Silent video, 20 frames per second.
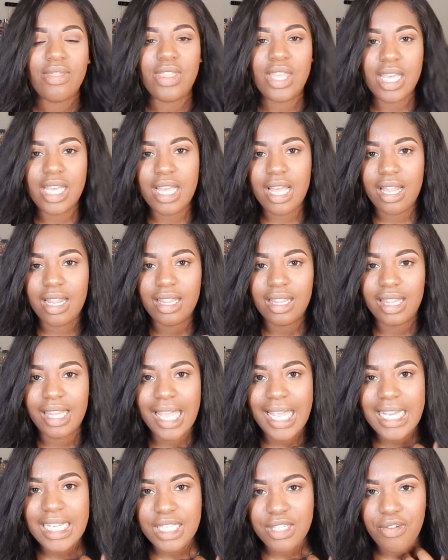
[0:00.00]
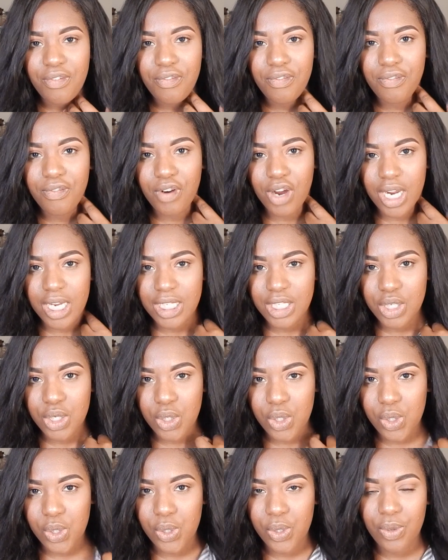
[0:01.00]
the lace
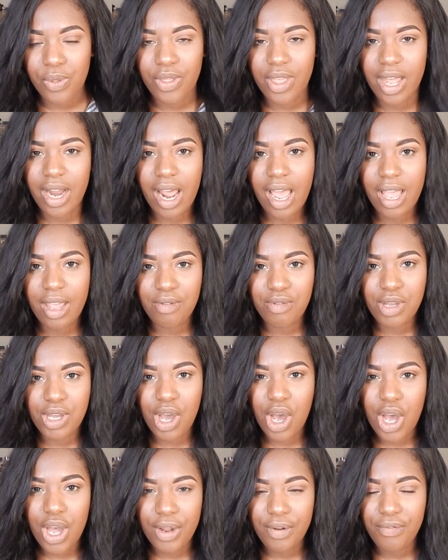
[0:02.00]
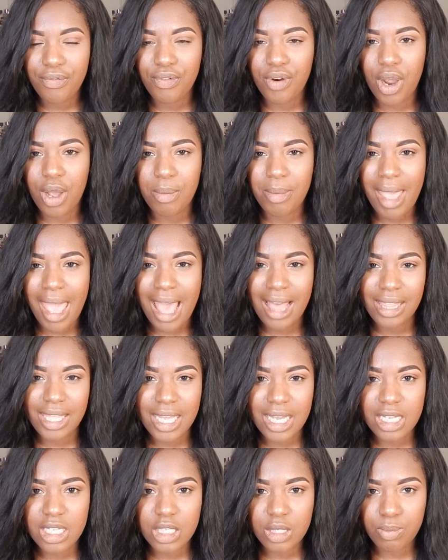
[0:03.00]
frontal that I got from
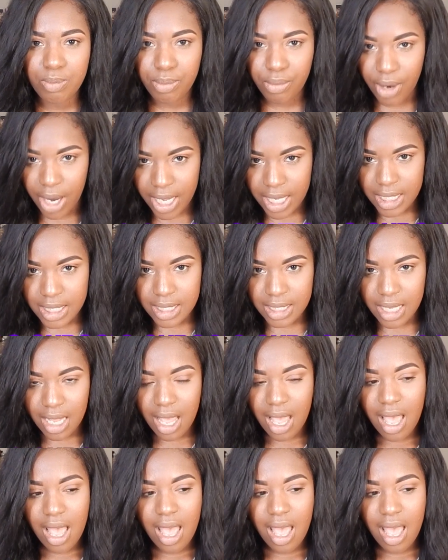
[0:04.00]
AliExpress,